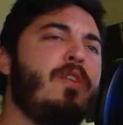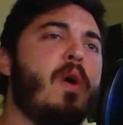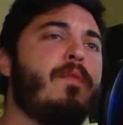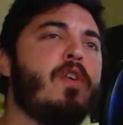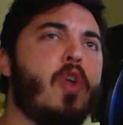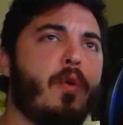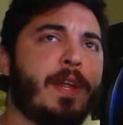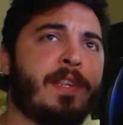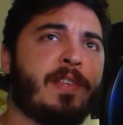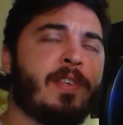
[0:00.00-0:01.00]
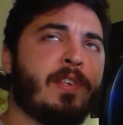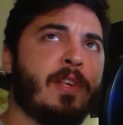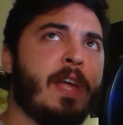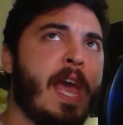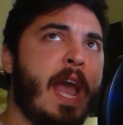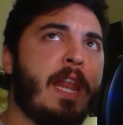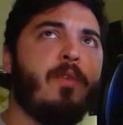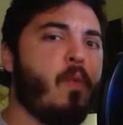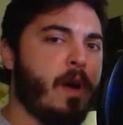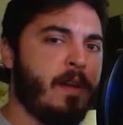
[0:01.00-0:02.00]
you ever noticed
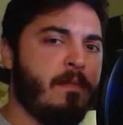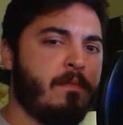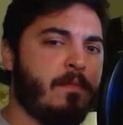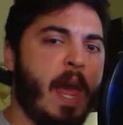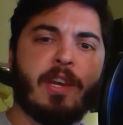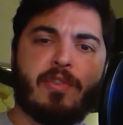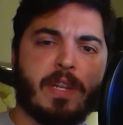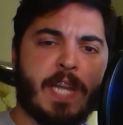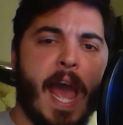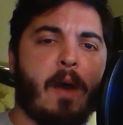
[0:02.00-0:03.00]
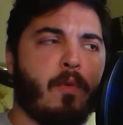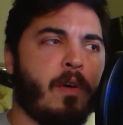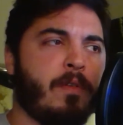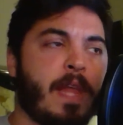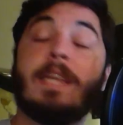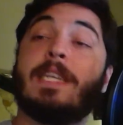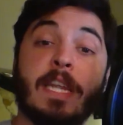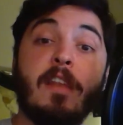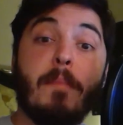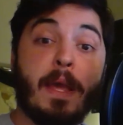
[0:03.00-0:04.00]
anyone enter the tower that
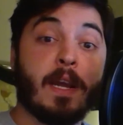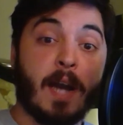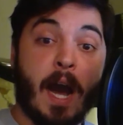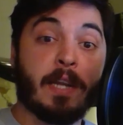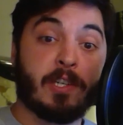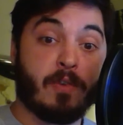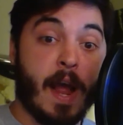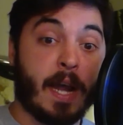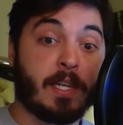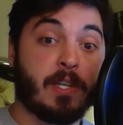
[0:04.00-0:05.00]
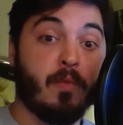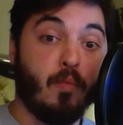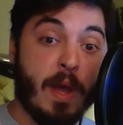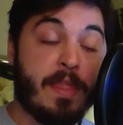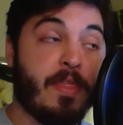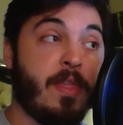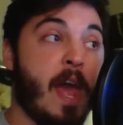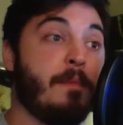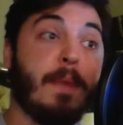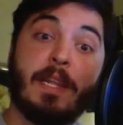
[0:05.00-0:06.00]
didn't make a contract with
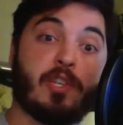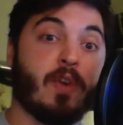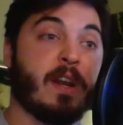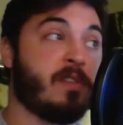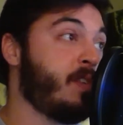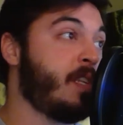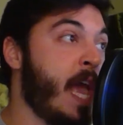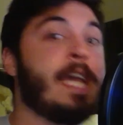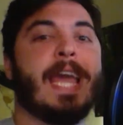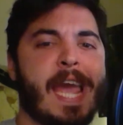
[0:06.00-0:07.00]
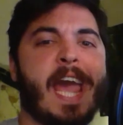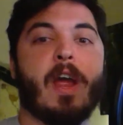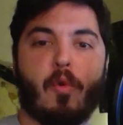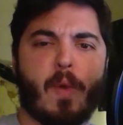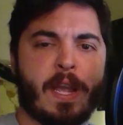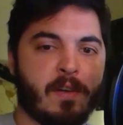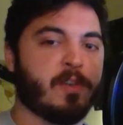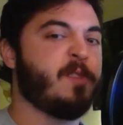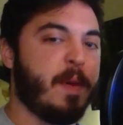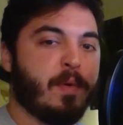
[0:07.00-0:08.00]
administrators, aka
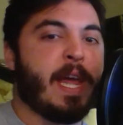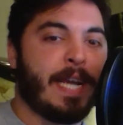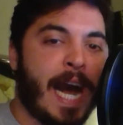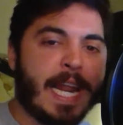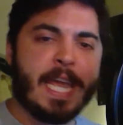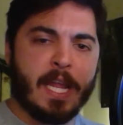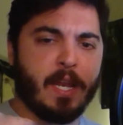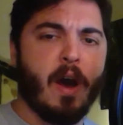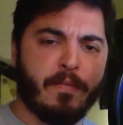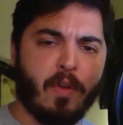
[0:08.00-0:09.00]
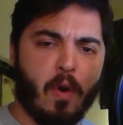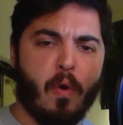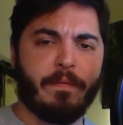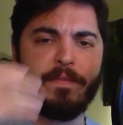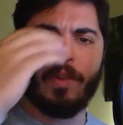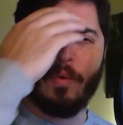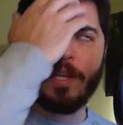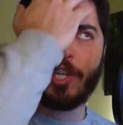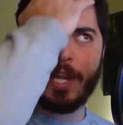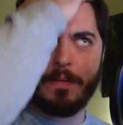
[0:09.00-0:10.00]
irregulars, people that got in of their own
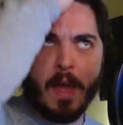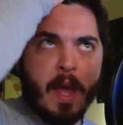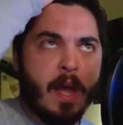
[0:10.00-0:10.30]
fruition,